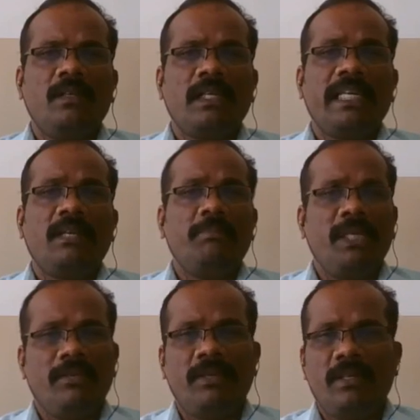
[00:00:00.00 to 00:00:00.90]
gap
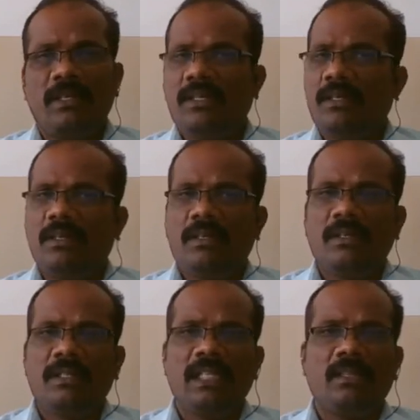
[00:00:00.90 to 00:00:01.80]
between
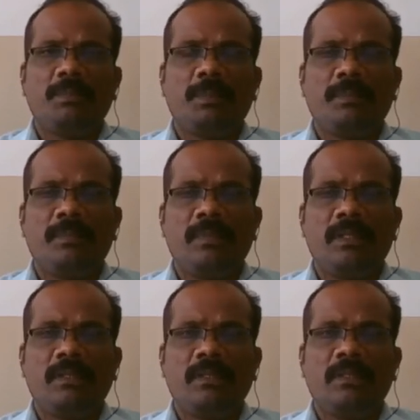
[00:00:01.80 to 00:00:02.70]
their
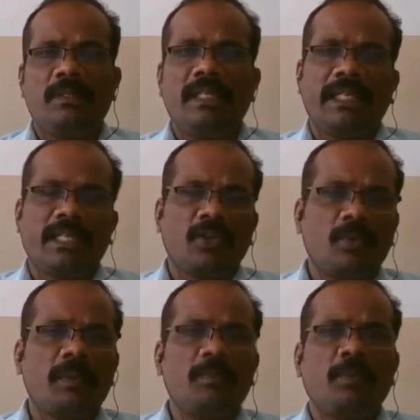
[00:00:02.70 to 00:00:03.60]

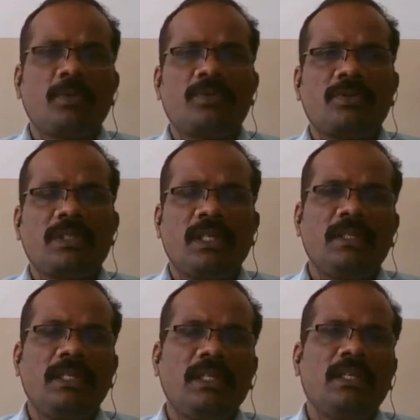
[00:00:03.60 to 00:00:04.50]
recruitment process, or
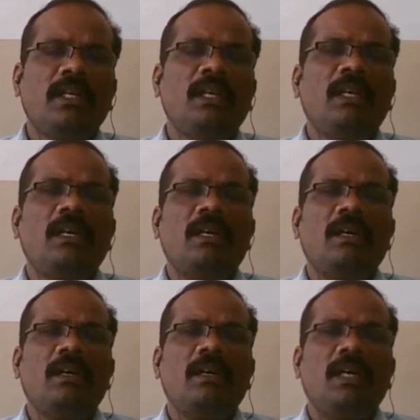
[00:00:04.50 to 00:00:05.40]
their
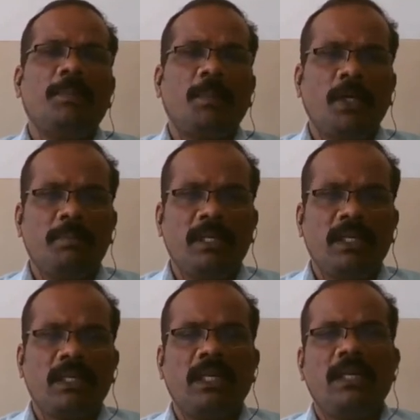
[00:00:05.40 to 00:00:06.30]
appointment,
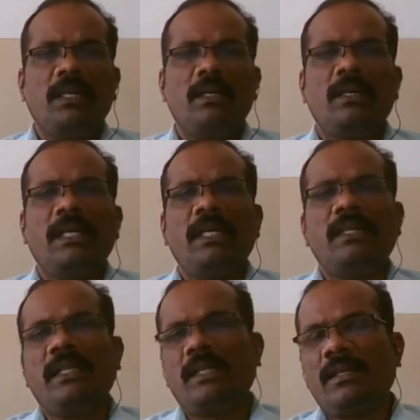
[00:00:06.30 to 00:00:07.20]
and
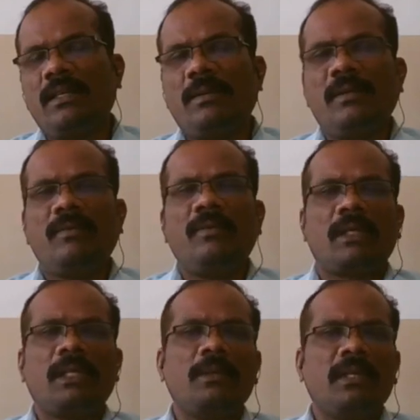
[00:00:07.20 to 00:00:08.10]
their
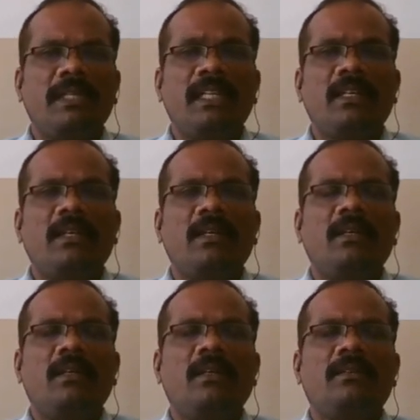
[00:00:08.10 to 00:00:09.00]
working their
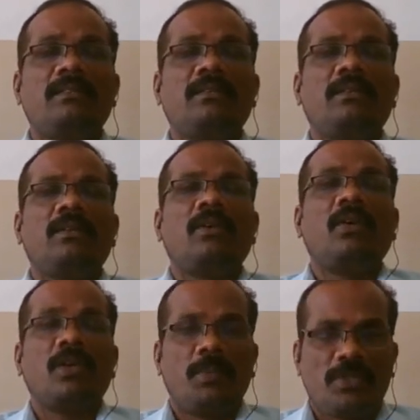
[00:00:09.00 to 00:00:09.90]

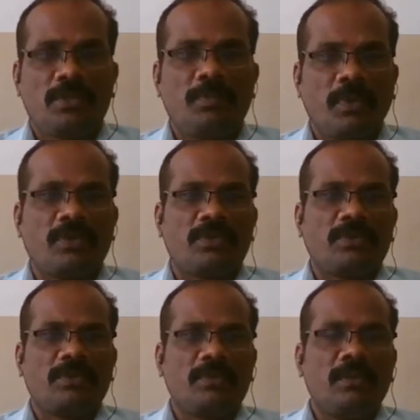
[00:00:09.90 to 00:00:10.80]
contribution
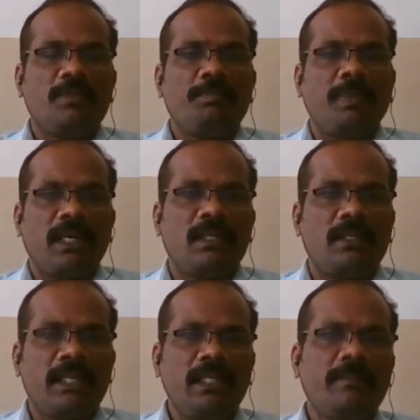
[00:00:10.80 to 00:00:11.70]
process part, right?